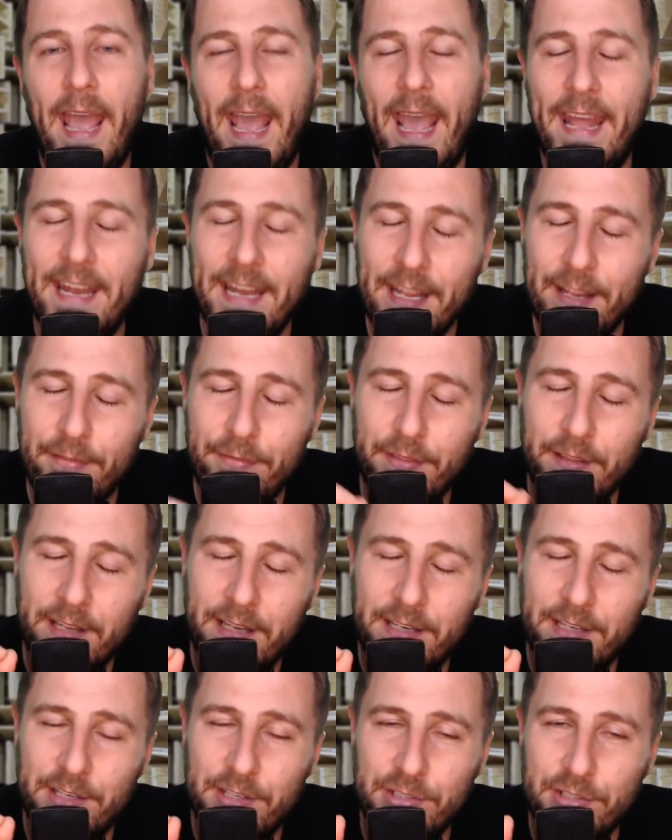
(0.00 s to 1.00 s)
And if the
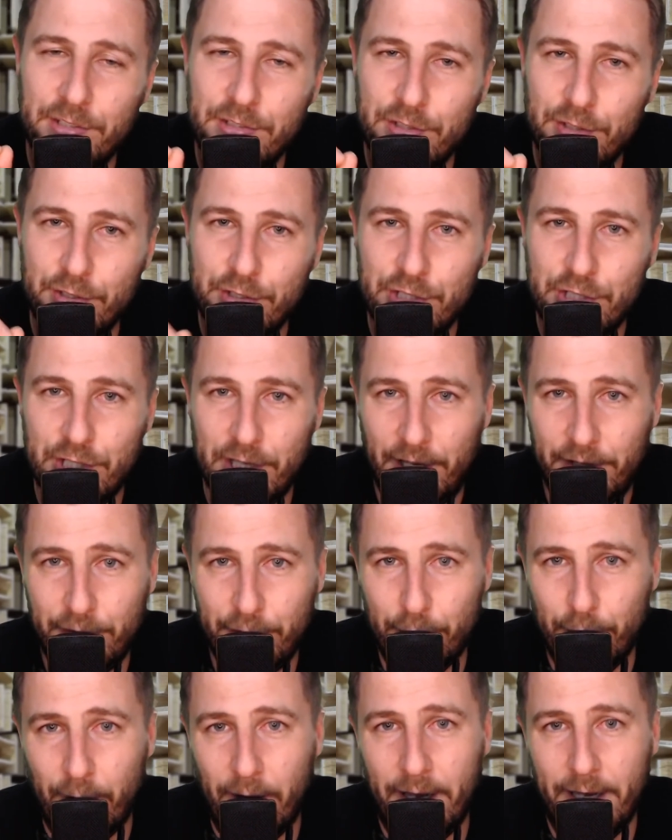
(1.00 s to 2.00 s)
conditions are
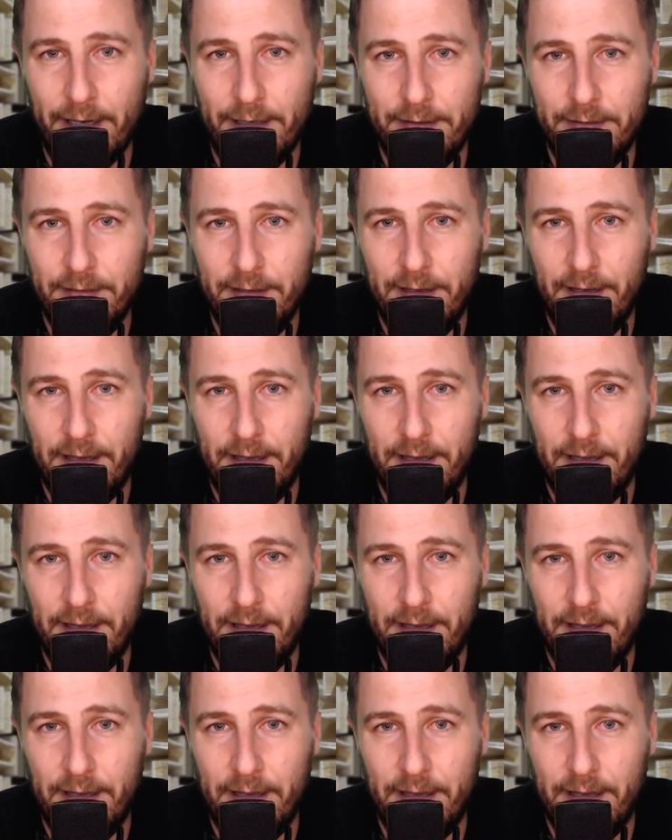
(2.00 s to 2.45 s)
just right,